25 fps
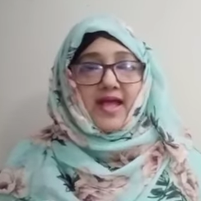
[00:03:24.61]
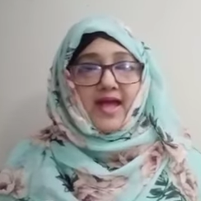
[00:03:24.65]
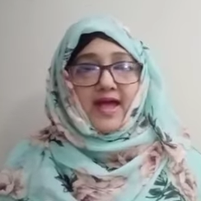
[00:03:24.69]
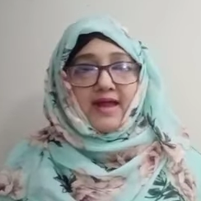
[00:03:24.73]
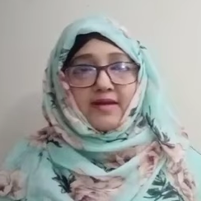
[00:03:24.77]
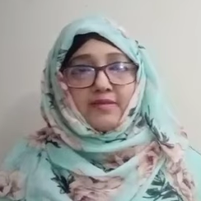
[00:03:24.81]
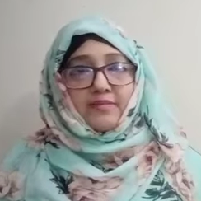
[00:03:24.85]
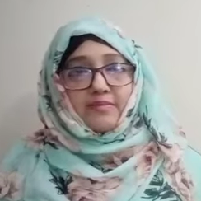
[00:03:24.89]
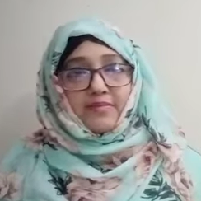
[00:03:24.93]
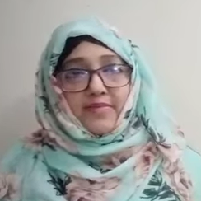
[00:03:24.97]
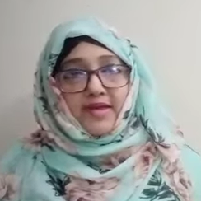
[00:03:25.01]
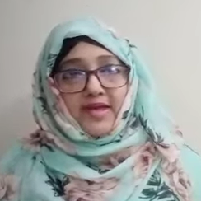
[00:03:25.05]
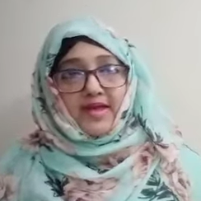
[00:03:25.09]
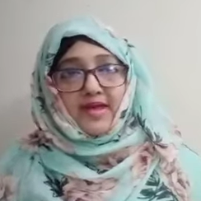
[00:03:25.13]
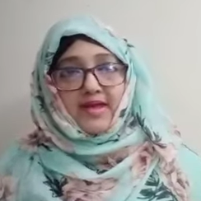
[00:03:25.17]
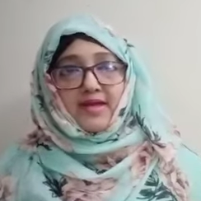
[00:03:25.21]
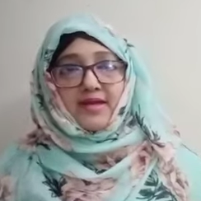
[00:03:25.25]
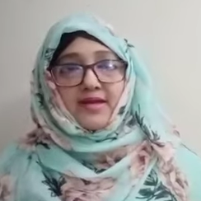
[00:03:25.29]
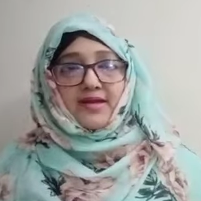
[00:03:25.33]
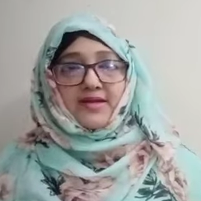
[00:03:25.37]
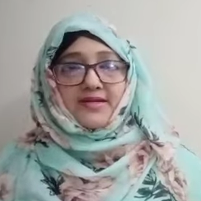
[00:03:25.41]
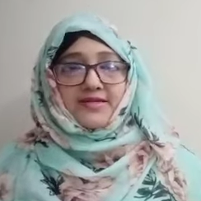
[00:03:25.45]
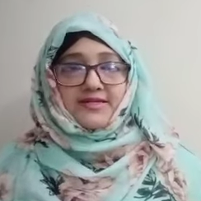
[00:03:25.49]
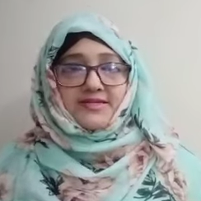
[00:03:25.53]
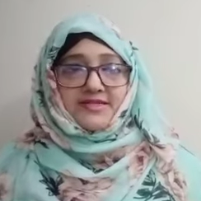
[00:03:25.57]
and
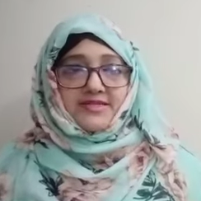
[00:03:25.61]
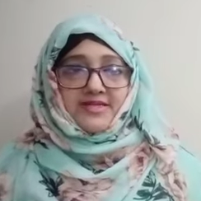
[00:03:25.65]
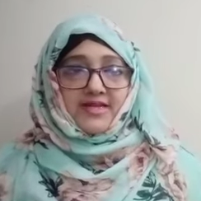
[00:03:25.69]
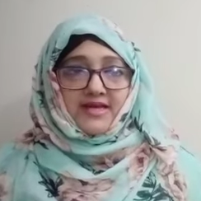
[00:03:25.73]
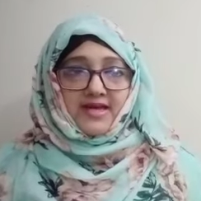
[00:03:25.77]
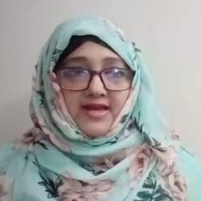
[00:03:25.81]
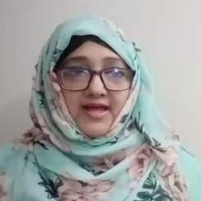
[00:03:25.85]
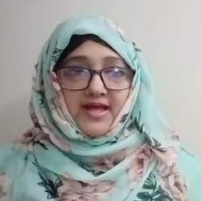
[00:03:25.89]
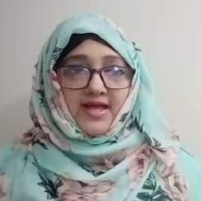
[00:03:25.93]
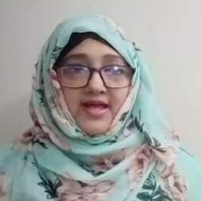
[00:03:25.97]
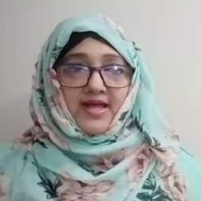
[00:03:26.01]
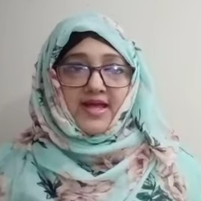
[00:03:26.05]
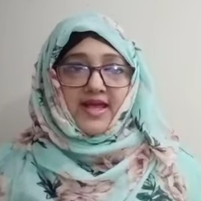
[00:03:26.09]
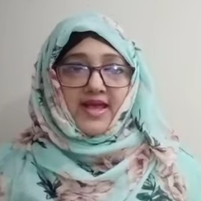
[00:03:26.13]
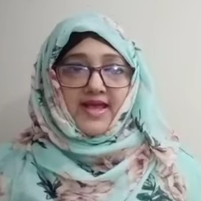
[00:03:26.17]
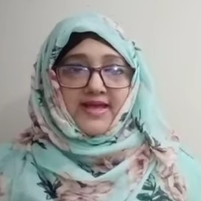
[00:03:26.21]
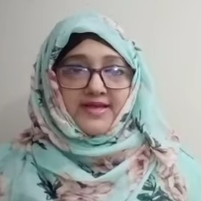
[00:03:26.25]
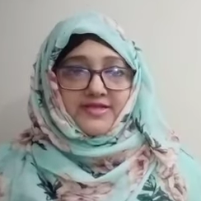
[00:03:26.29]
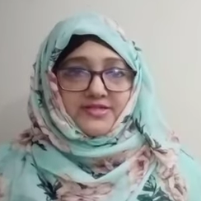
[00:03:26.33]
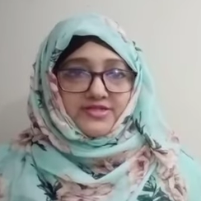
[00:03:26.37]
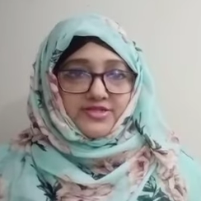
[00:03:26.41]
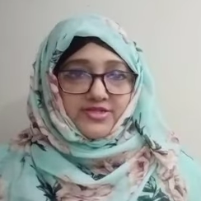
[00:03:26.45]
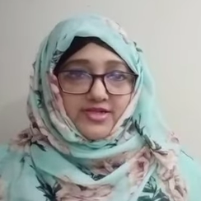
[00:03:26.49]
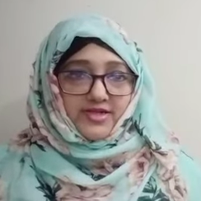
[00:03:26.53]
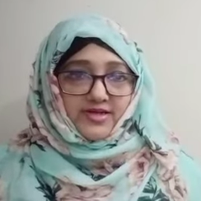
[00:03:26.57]
may delay
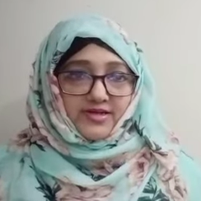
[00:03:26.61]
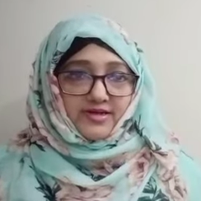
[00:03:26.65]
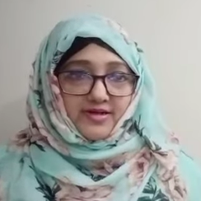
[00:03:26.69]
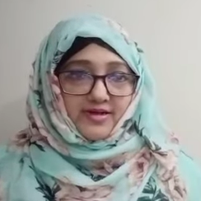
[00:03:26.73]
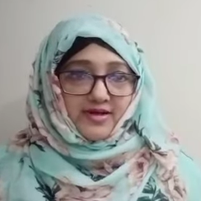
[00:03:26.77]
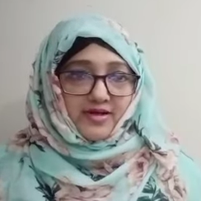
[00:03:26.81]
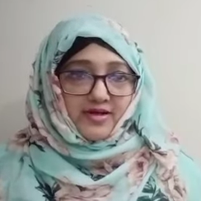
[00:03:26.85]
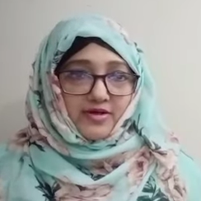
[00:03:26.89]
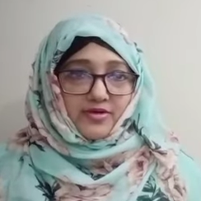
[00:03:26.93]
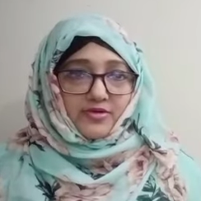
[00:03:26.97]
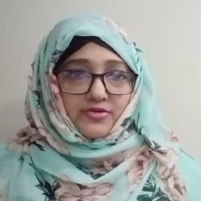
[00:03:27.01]
aging.